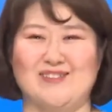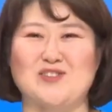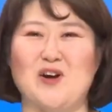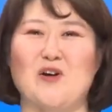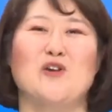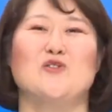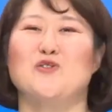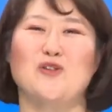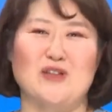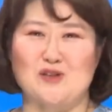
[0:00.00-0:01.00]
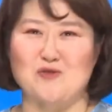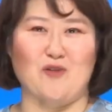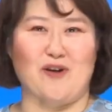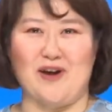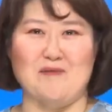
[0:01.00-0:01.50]
So you don't need to
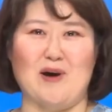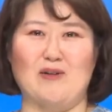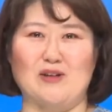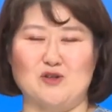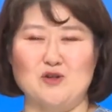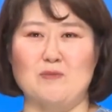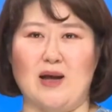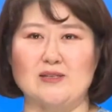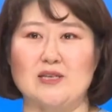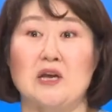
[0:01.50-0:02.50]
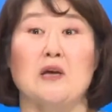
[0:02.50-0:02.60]
worry about it too much.